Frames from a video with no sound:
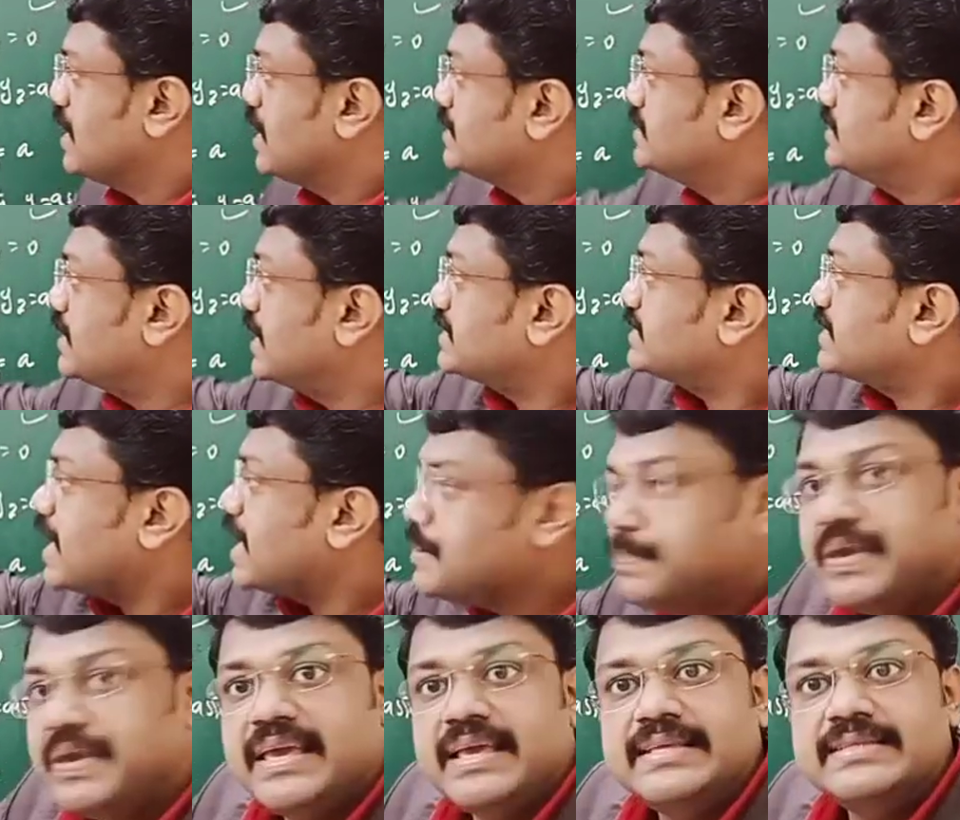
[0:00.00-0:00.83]
That
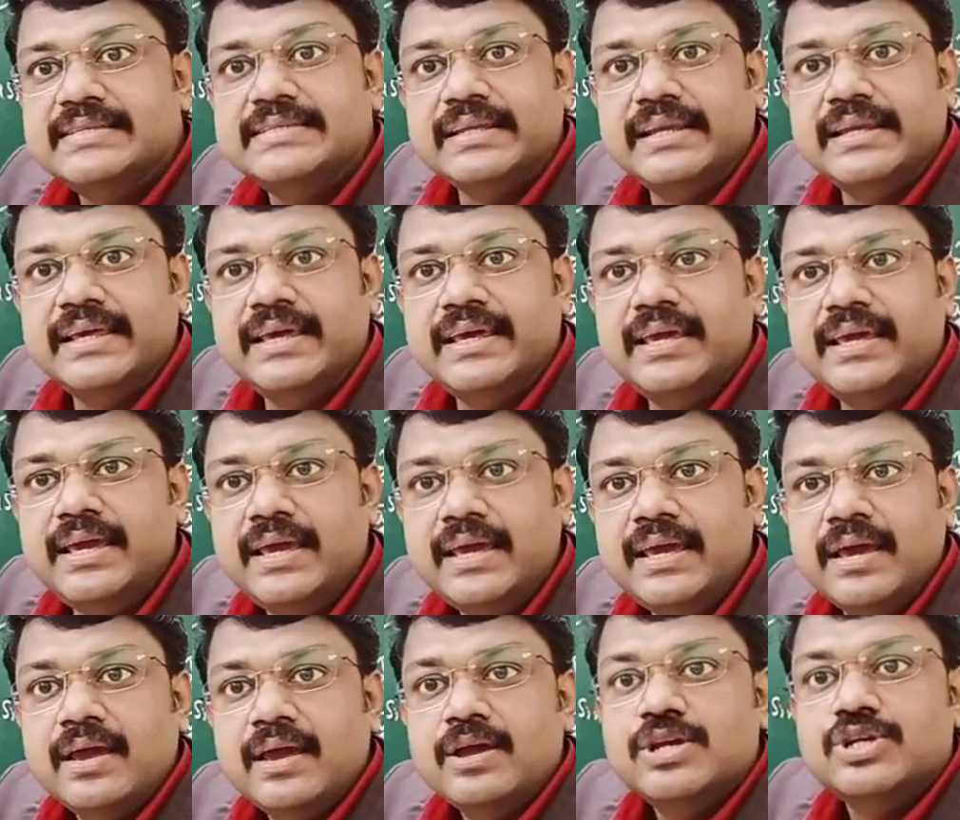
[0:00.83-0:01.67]
can be
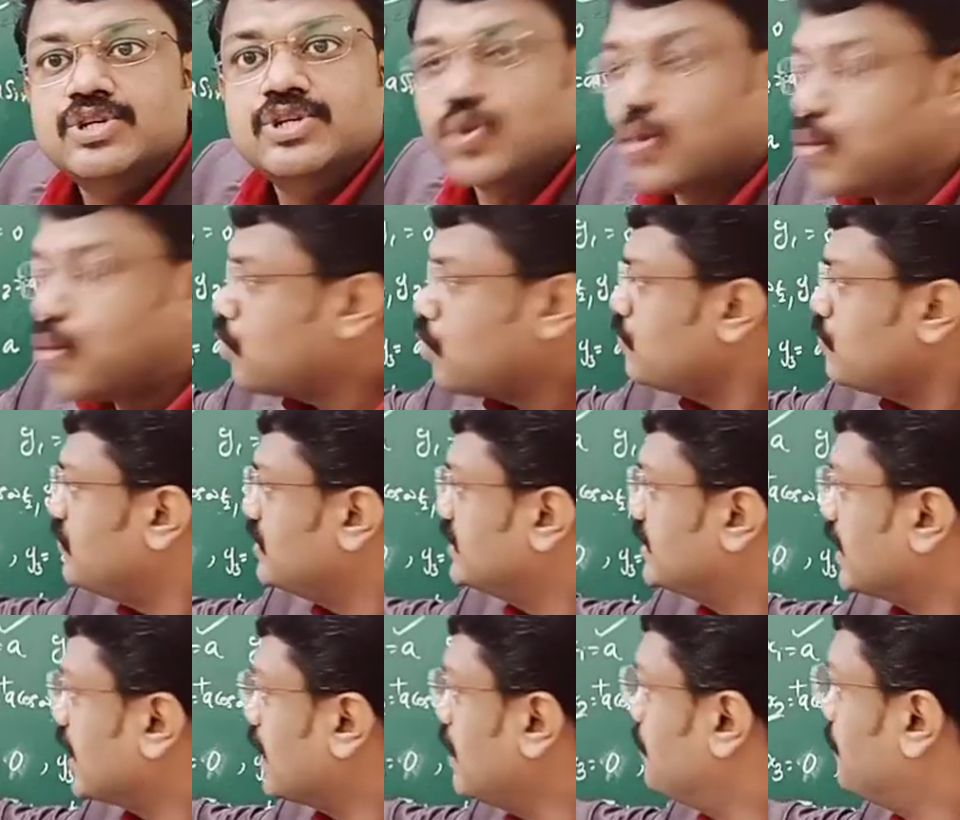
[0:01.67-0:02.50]
easily shown
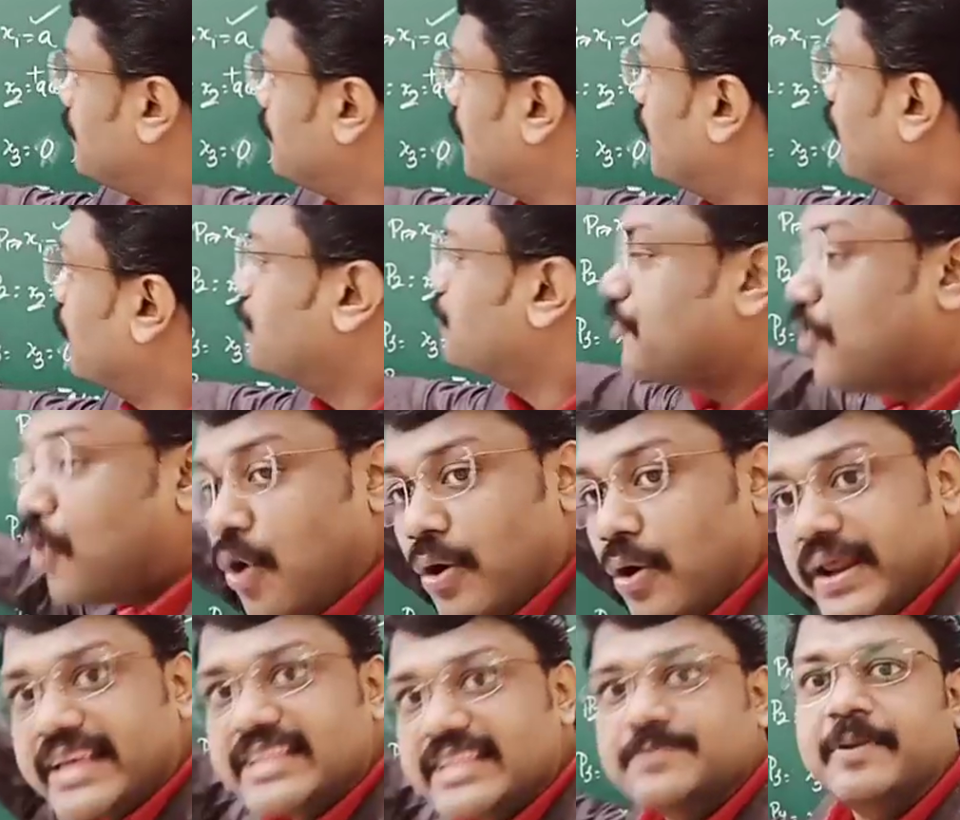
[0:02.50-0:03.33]
with the help of
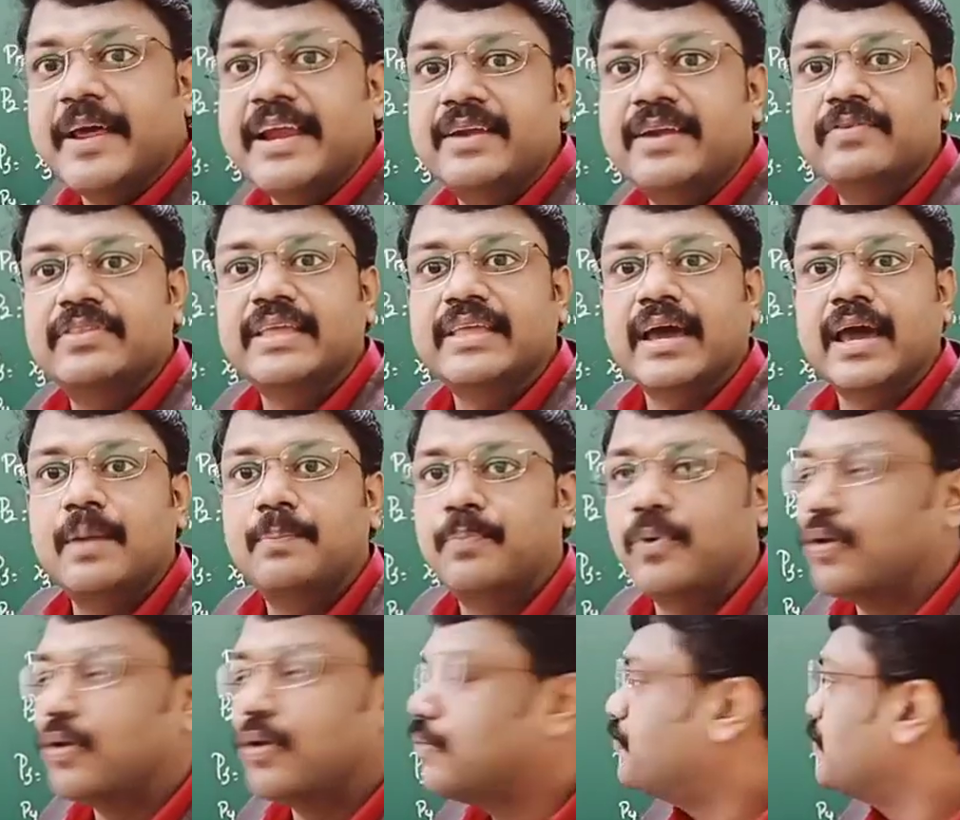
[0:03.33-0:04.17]
or explained with the
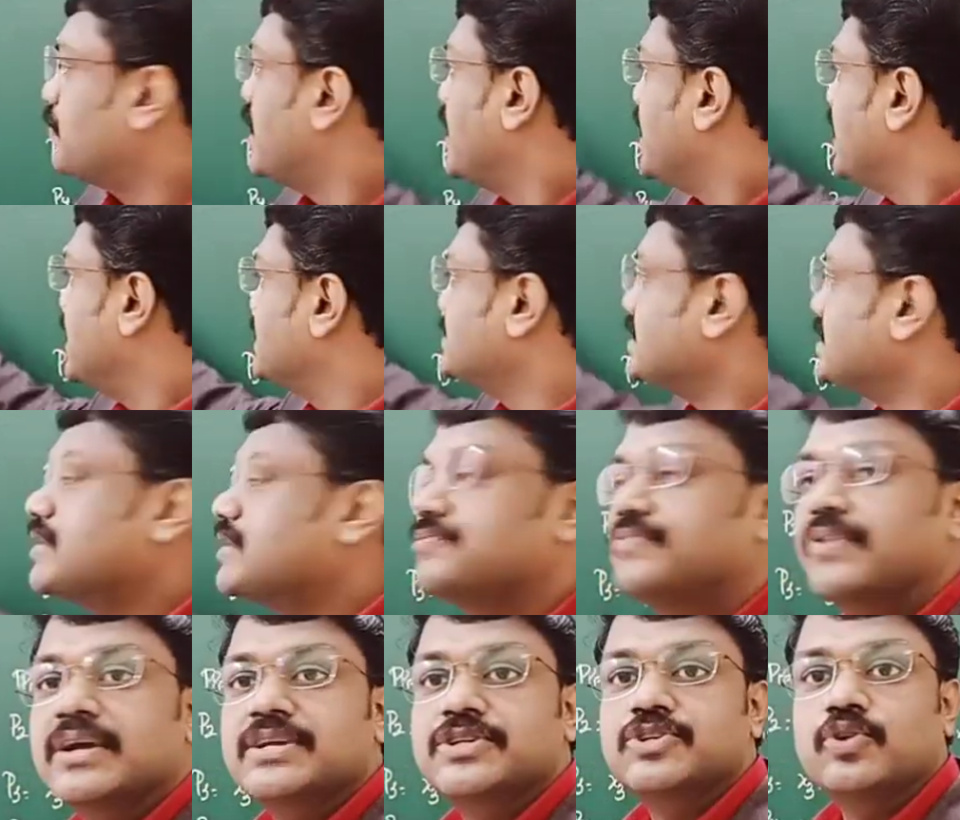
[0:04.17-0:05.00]
help of a sine
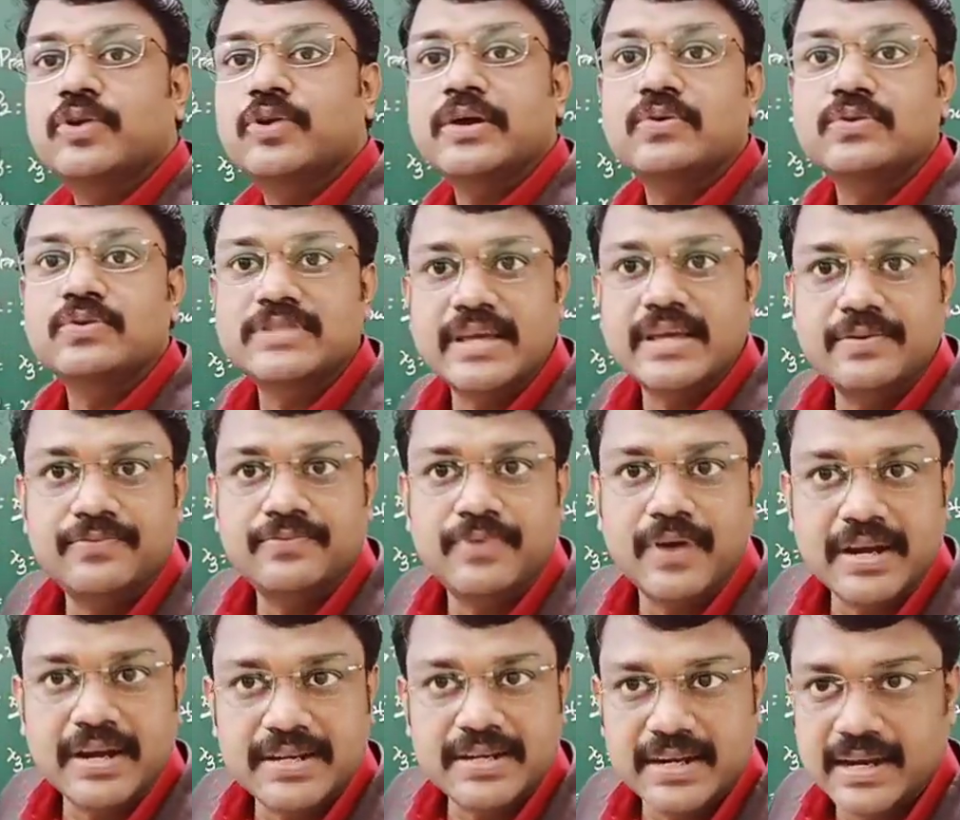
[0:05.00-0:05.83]
function or a cosine
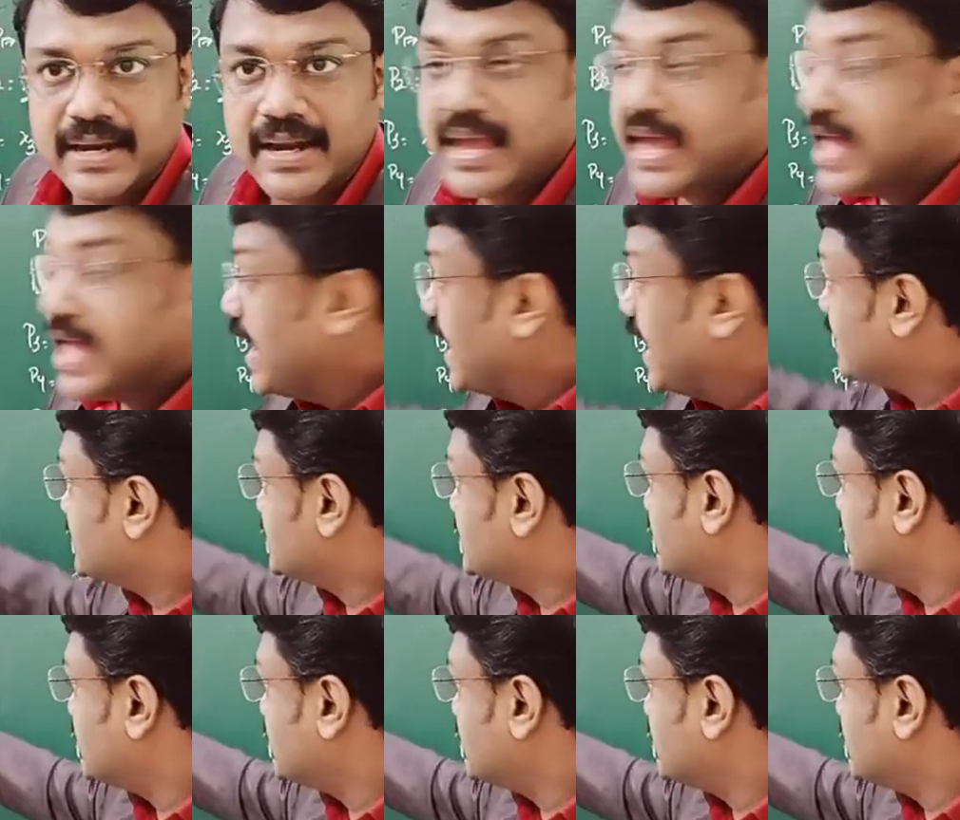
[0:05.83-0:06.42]
function. X